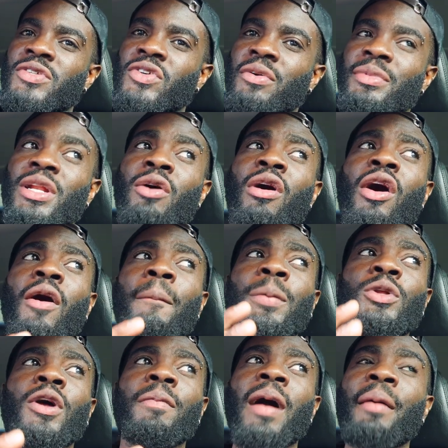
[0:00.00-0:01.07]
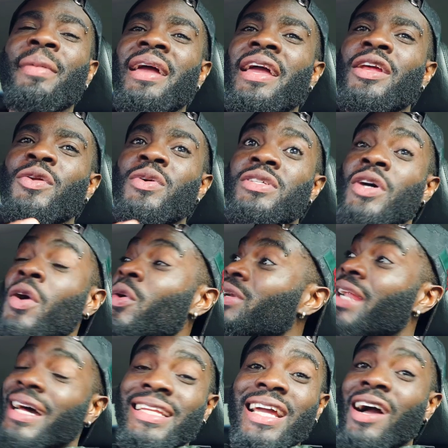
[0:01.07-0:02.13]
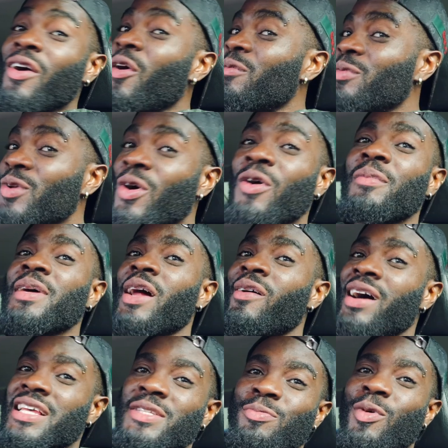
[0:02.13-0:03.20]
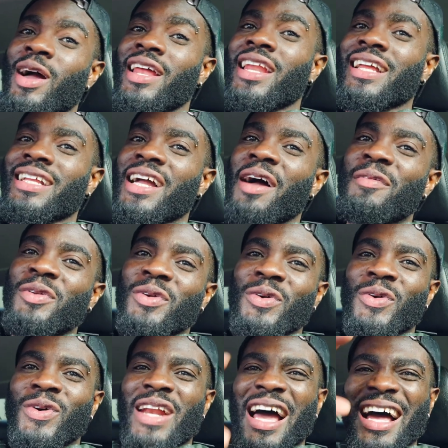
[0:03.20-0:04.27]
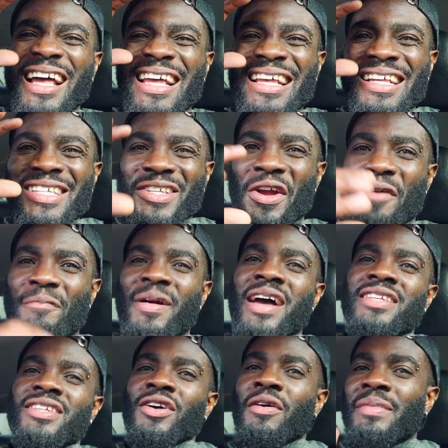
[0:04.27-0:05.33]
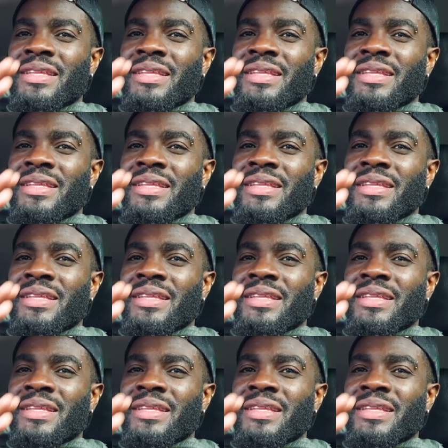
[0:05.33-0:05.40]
So I don't want to put up and I know say, oh daddy I come. No, I don't want to spoil that because I know how that surprise go.